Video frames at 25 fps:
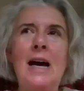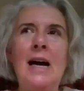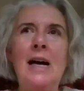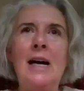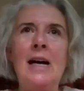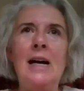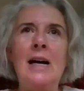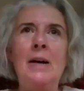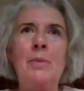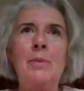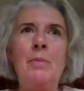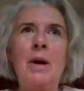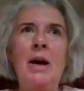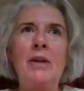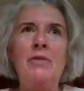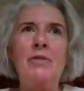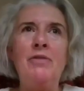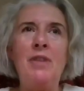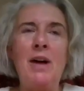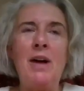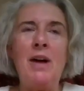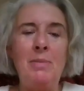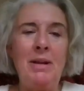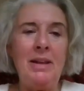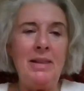a
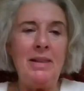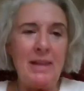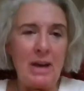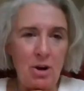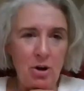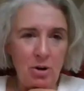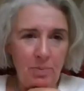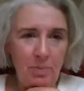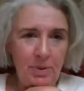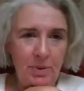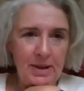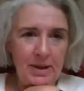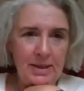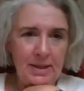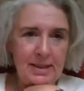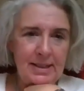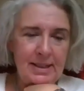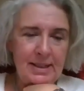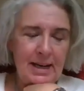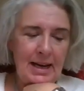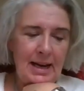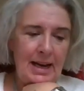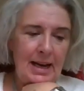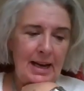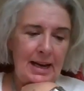family
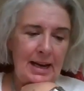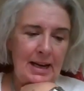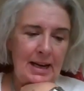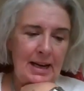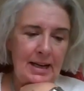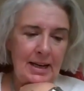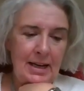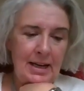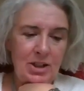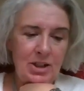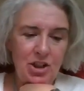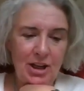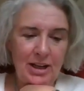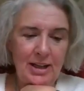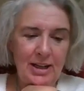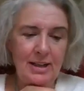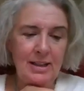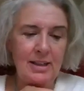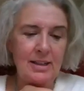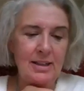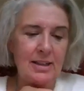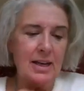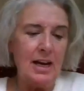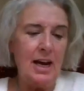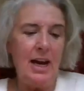therapist and a
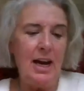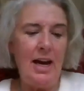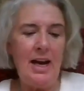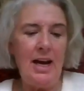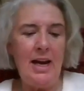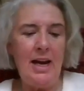child